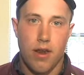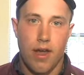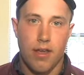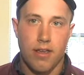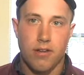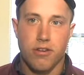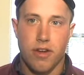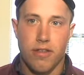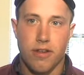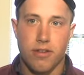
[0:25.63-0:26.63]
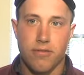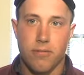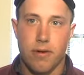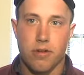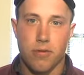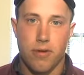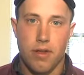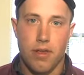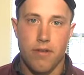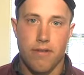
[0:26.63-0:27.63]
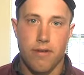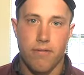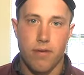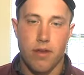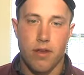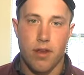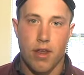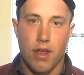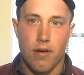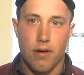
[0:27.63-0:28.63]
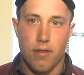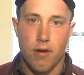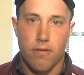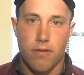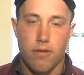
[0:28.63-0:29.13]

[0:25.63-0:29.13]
not a huge transition for me, which will be easier for me to get going in the golf